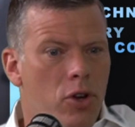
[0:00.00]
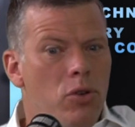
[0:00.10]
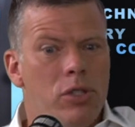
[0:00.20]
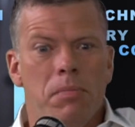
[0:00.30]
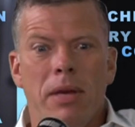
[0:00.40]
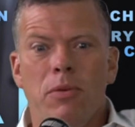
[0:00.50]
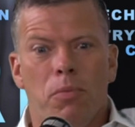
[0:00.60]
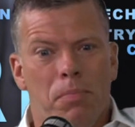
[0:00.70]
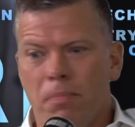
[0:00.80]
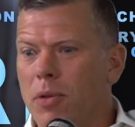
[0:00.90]
you to be,
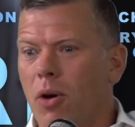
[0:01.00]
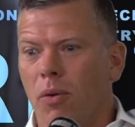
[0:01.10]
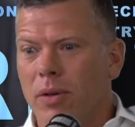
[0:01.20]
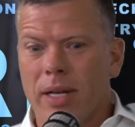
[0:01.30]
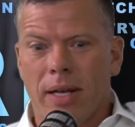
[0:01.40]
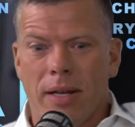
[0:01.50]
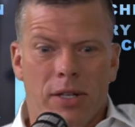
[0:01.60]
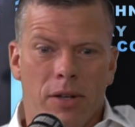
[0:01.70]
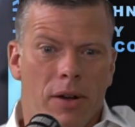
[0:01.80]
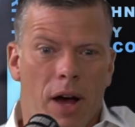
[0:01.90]
you know,
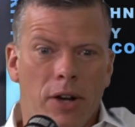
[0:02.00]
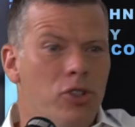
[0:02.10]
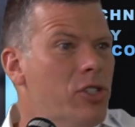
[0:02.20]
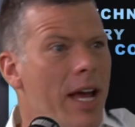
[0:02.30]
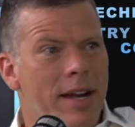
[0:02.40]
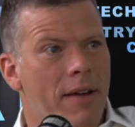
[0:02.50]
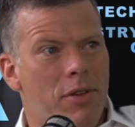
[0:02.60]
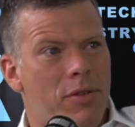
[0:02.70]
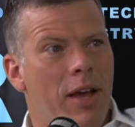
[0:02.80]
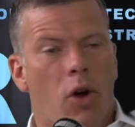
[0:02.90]
to understand
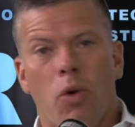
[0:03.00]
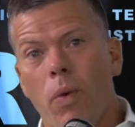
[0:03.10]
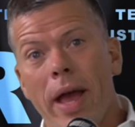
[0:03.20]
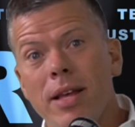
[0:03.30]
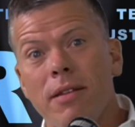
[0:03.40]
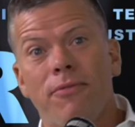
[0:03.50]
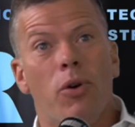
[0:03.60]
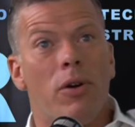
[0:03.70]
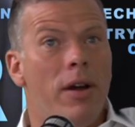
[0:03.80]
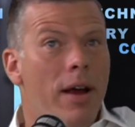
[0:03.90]
everything or waiting
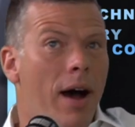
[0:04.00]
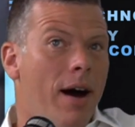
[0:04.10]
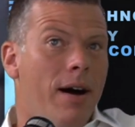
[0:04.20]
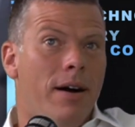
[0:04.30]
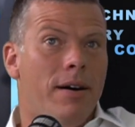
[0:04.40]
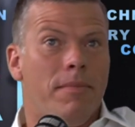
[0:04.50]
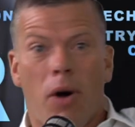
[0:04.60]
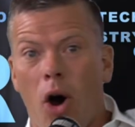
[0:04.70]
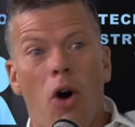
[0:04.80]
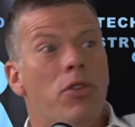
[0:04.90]
for
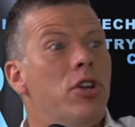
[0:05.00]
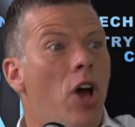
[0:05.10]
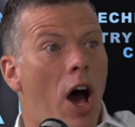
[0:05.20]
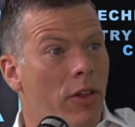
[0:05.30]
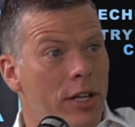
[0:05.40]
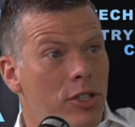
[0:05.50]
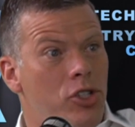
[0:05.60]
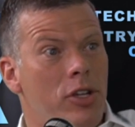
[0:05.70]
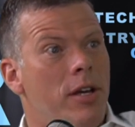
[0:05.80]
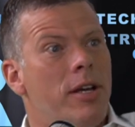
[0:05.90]
all the
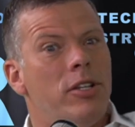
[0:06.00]
knowledge,